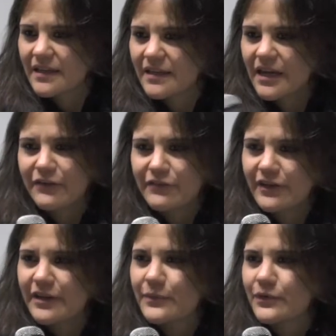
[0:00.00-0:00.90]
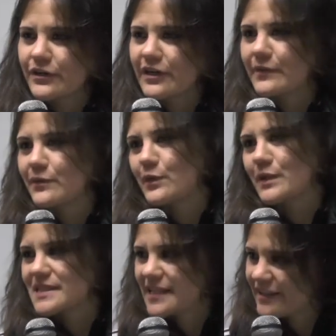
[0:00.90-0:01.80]
Uh, very important. I mean, we
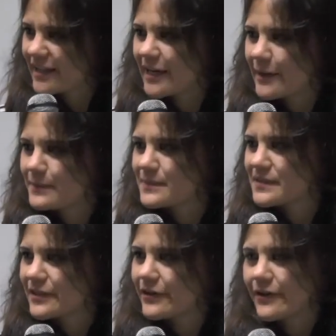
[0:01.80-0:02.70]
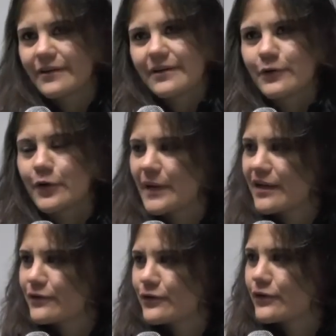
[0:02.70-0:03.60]
want to stay in the cup, so want to make
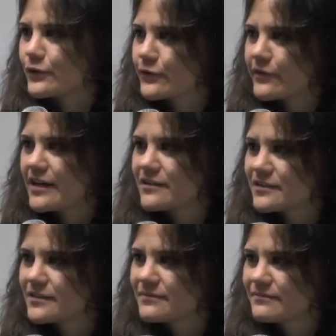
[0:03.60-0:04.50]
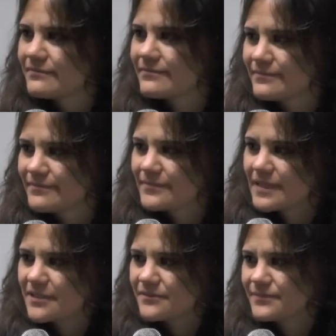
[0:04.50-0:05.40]
it through to the quarterfinals. finals. Mm-hmm.
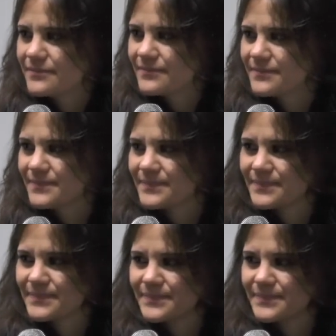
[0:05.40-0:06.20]
yeah. yeah.